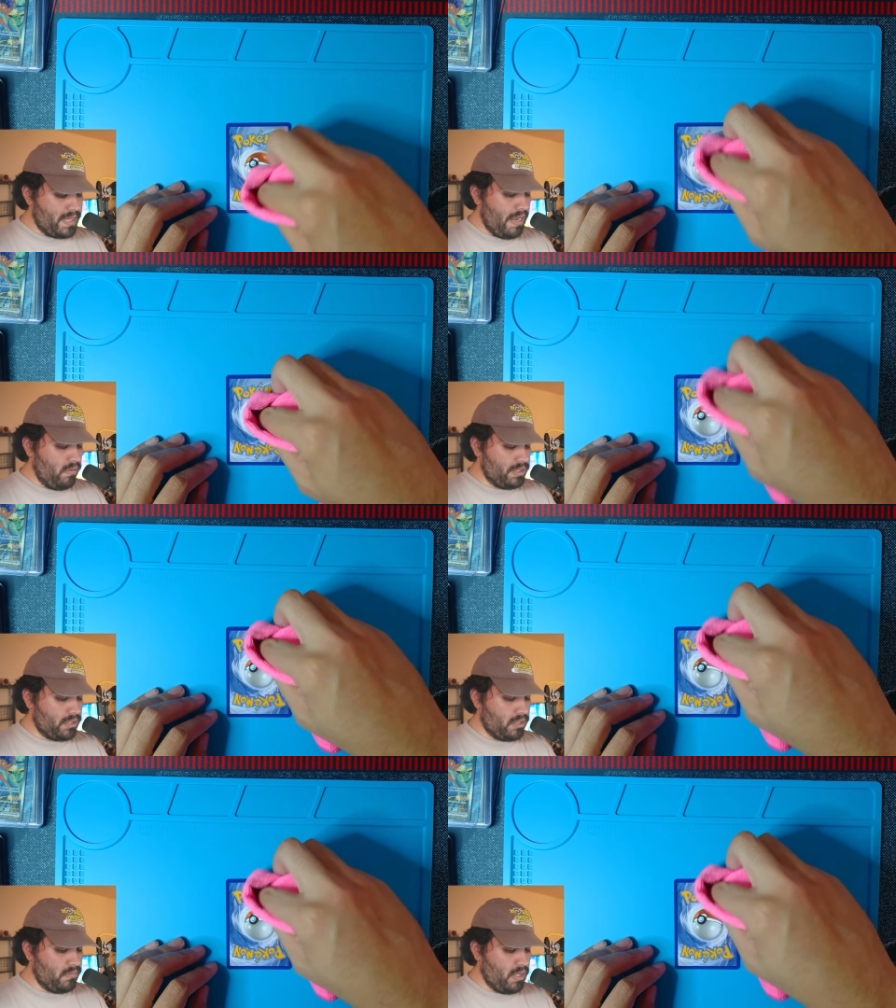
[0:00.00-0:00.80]
They will
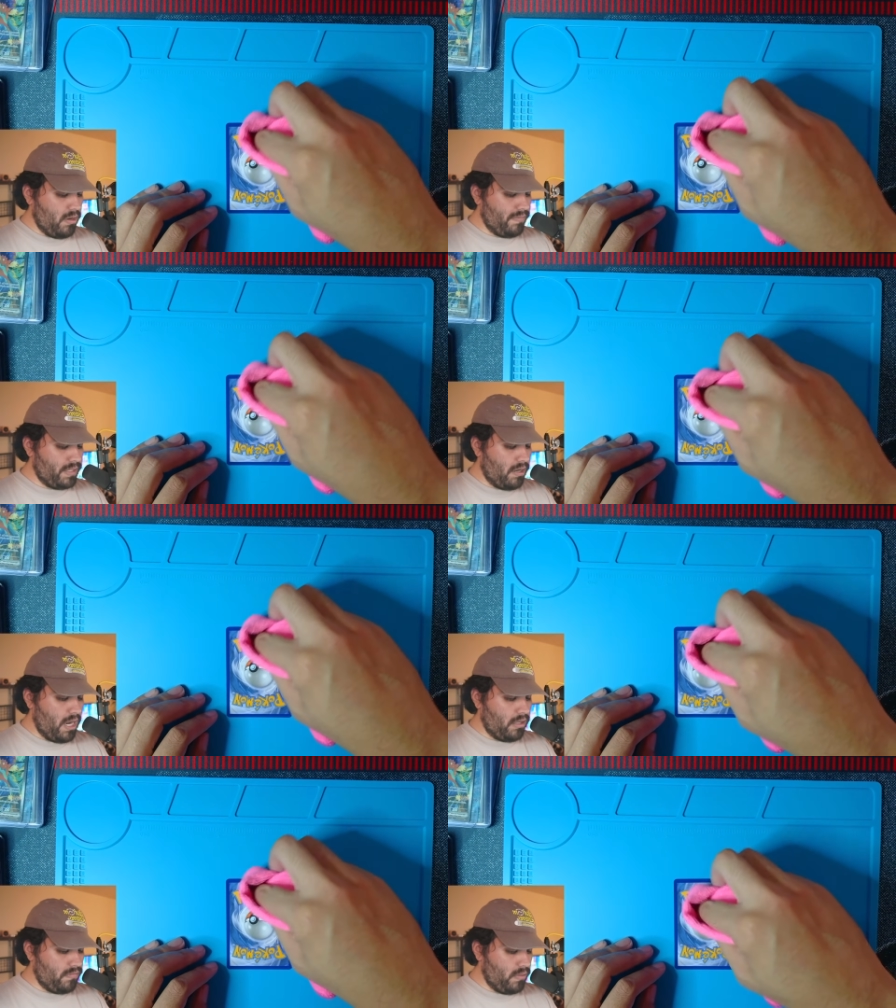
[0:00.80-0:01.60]
start to bow if they're
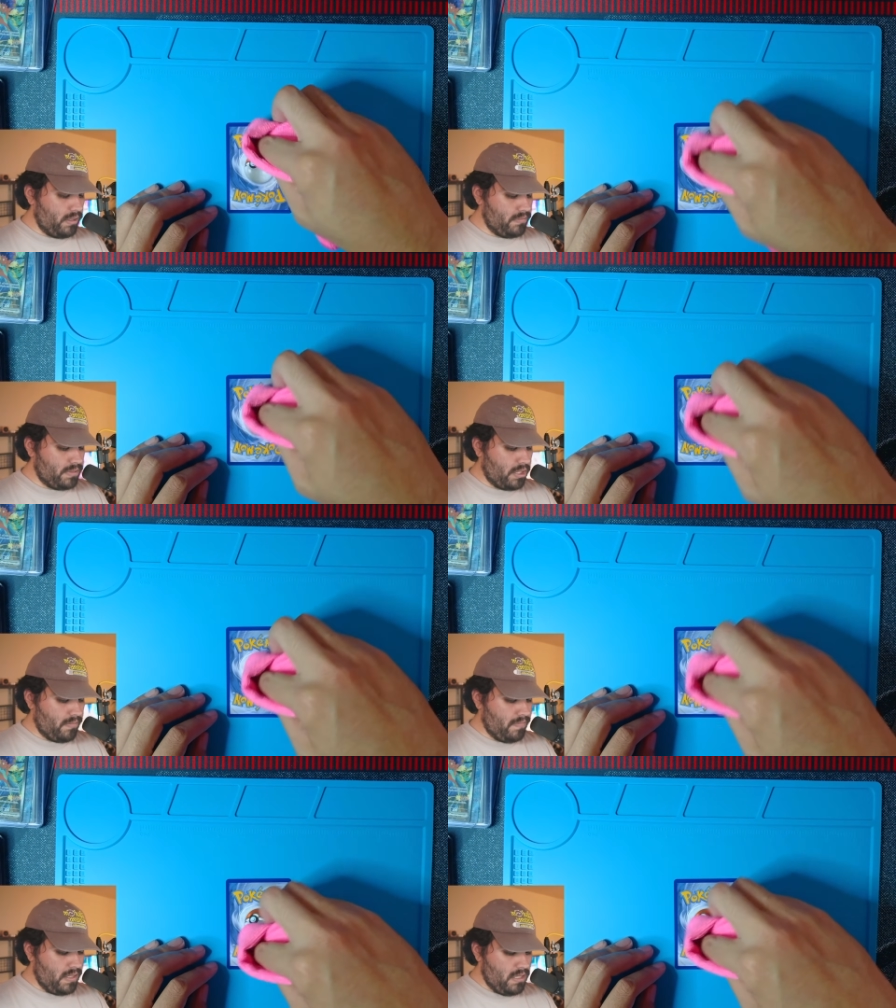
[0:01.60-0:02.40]
hollow foil.
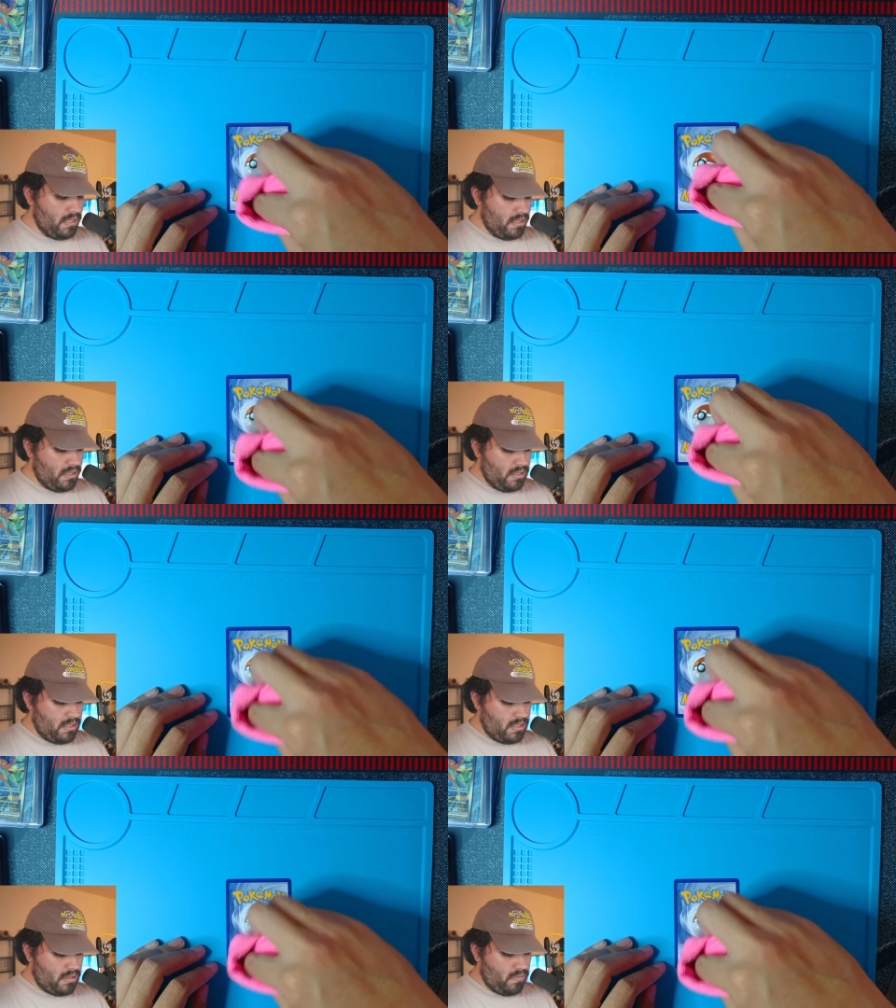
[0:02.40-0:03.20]

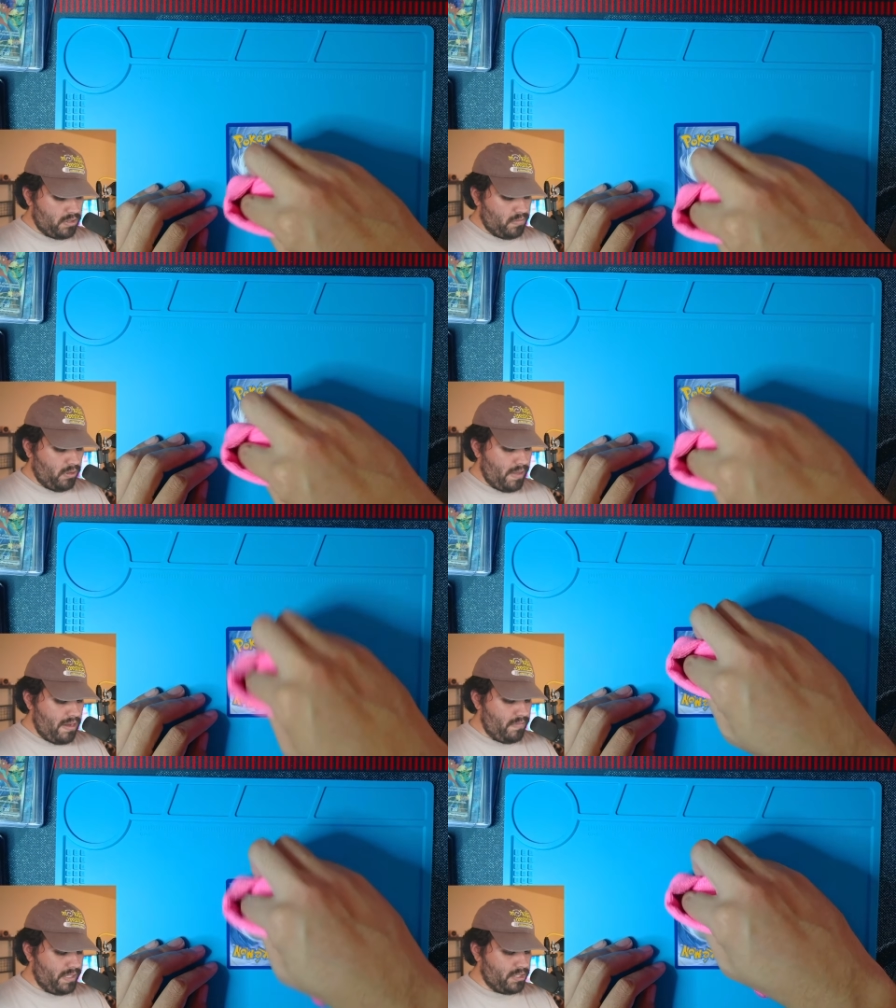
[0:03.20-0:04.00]
So once you pull them
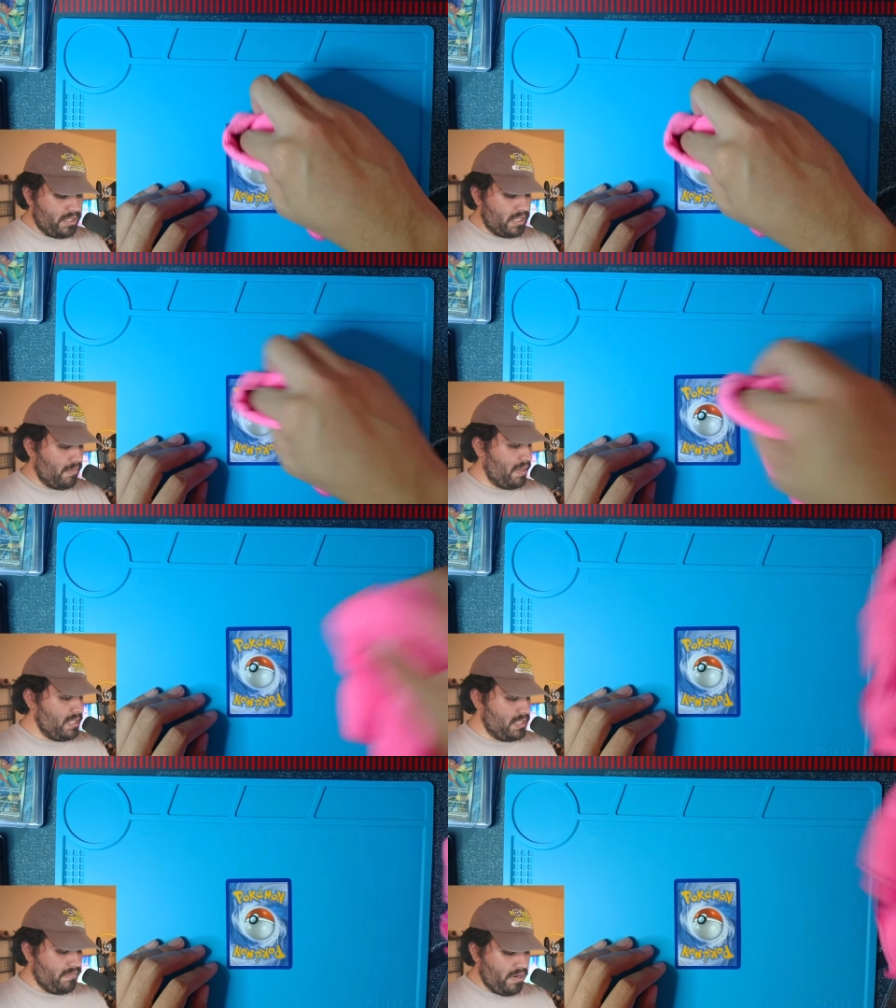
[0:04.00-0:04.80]
out, make sure you got that penny
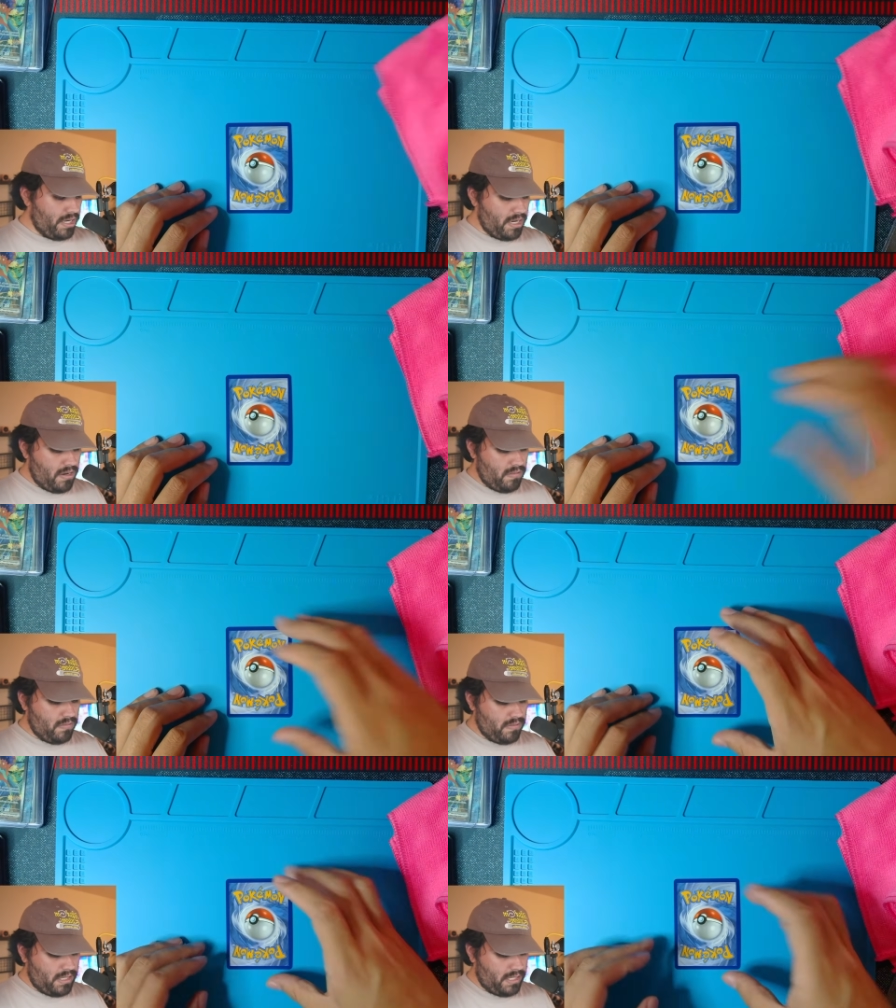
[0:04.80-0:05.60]
sleeve ready to go
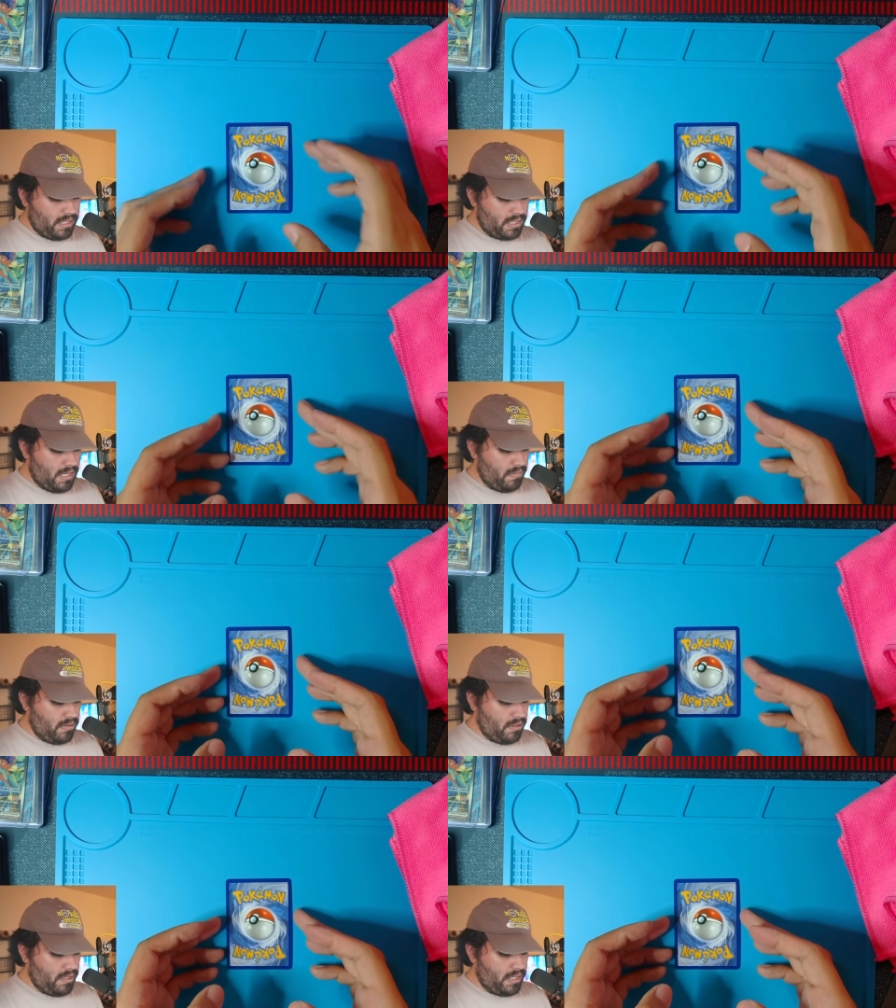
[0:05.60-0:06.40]
and that top
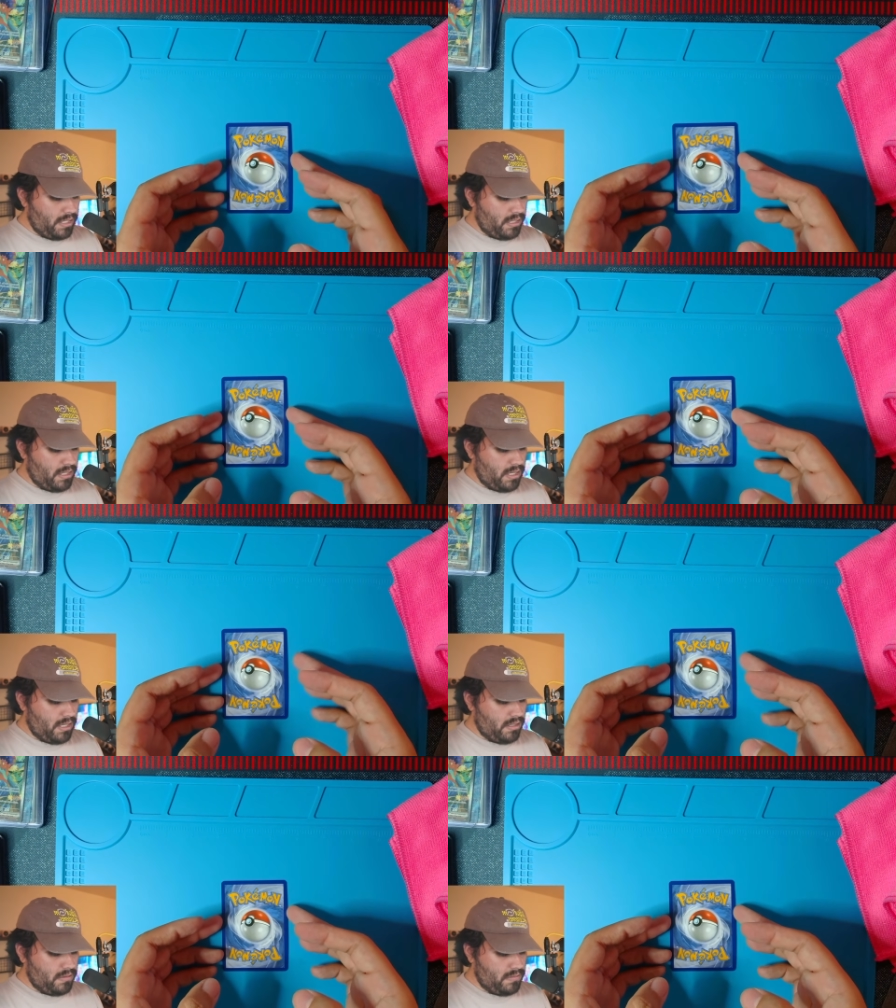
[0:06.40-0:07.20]
loader, and
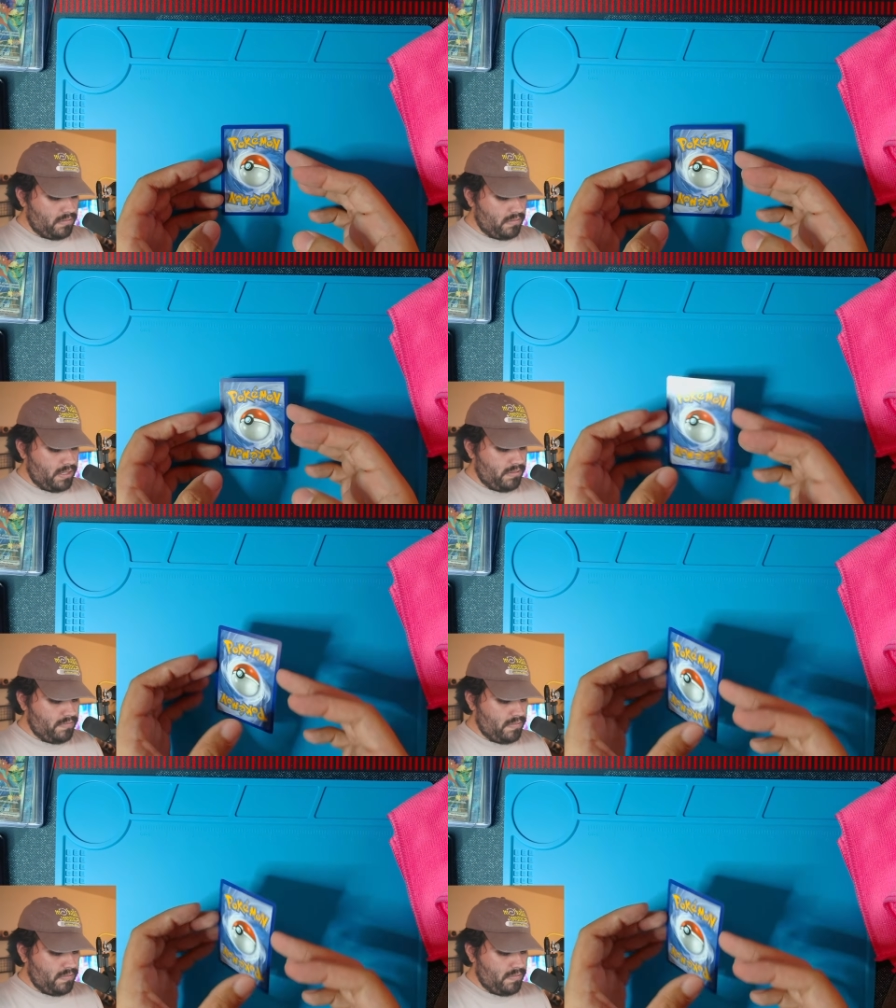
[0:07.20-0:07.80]
yeah.